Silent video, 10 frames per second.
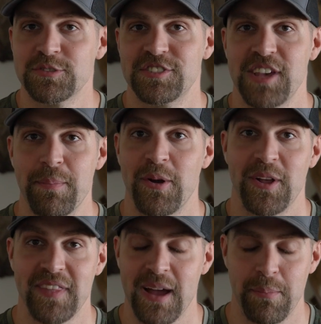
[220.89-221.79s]
skip out
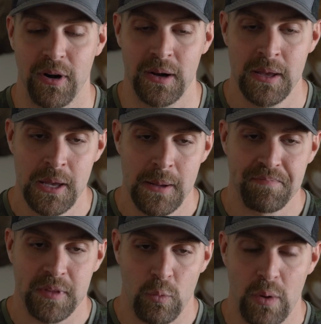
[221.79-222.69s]
on that part.
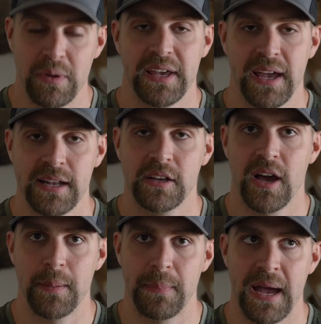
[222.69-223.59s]
Where we can
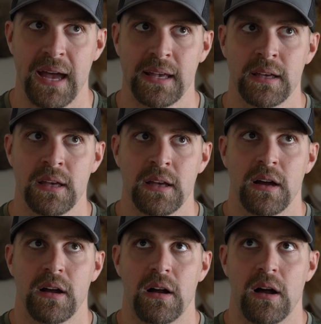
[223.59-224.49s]
cut back,
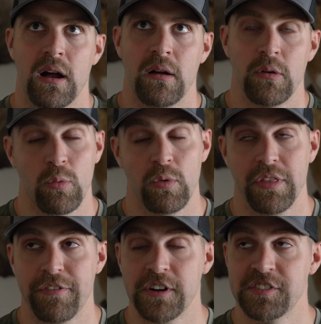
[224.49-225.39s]
or
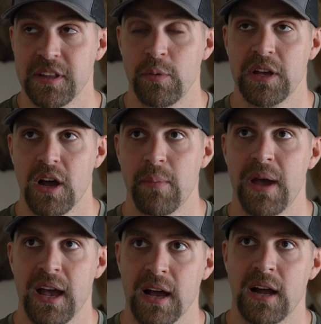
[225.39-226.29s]
the first thing that we can cut
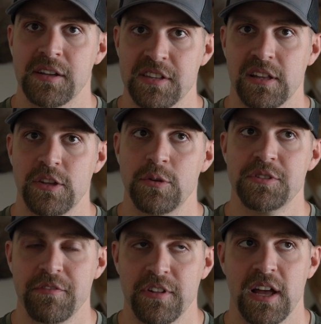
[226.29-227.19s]
back on, is the
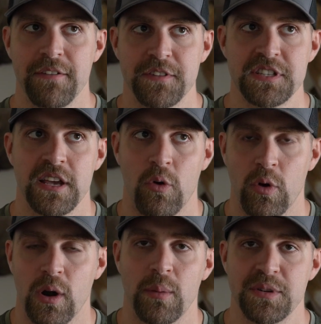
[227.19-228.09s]
use of glyphosate
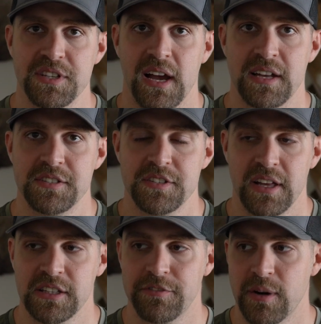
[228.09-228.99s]
or herbicides,
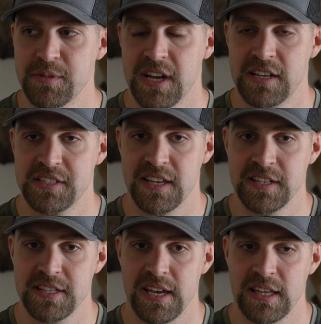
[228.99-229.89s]
selective herbicides,
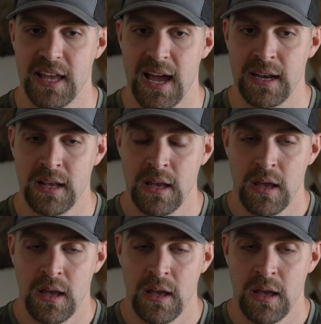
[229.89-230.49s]
things like that.